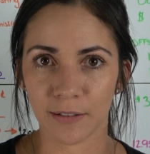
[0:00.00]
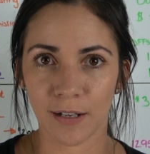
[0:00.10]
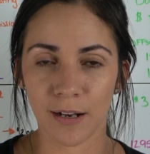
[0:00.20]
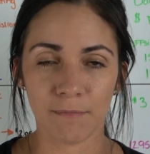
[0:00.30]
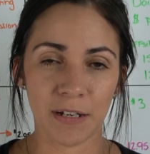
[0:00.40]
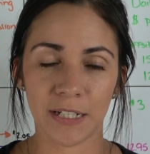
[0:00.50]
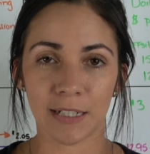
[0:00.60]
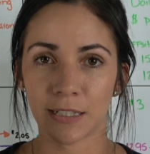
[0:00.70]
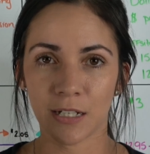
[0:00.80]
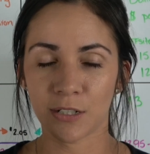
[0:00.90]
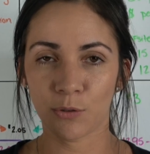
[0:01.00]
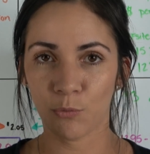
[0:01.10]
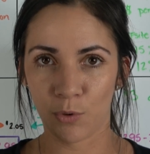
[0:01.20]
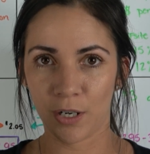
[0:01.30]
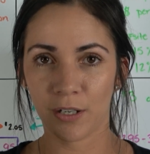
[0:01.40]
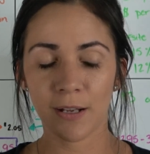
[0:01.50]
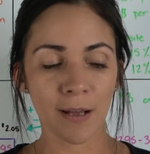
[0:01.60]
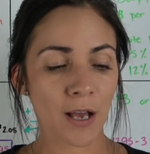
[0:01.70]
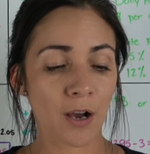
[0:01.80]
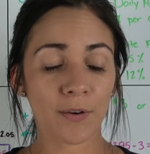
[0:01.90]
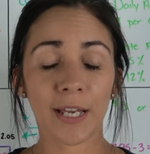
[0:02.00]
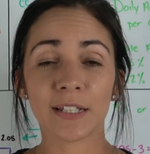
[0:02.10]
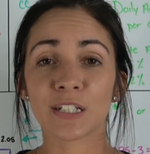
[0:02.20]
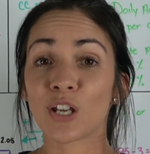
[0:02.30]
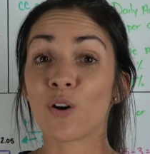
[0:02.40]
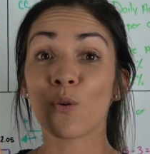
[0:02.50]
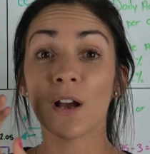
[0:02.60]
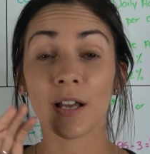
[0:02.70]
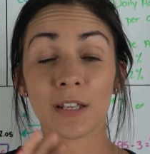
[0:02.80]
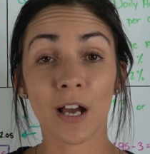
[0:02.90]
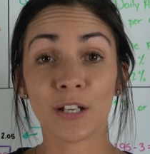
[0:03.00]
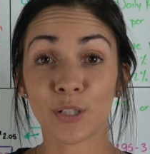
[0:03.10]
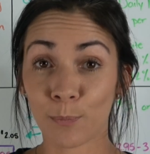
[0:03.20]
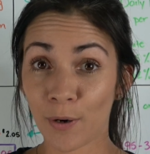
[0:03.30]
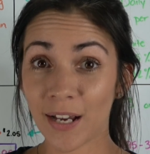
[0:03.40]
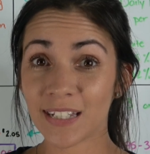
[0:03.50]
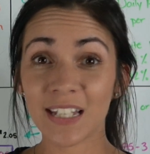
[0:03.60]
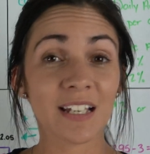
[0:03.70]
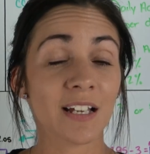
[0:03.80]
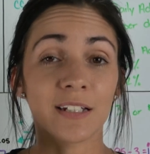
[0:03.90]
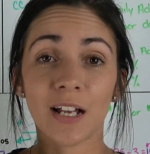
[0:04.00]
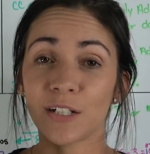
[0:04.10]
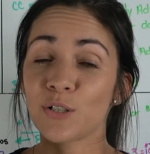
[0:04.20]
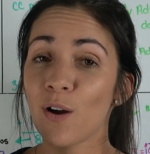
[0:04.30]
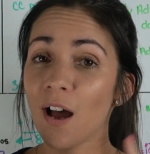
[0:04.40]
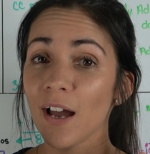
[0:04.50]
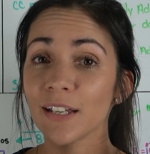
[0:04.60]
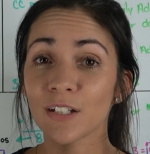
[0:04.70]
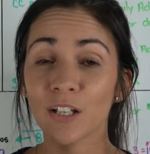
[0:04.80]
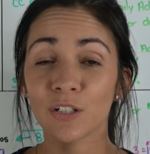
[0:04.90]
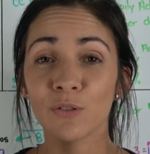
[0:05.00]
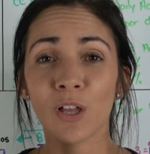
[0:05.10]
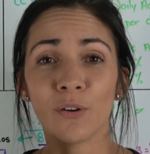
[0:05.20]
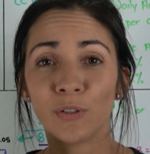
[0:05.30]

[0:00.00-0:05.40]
It just doesn't work. Okay, so yeah, your pricing, not too high, not too low.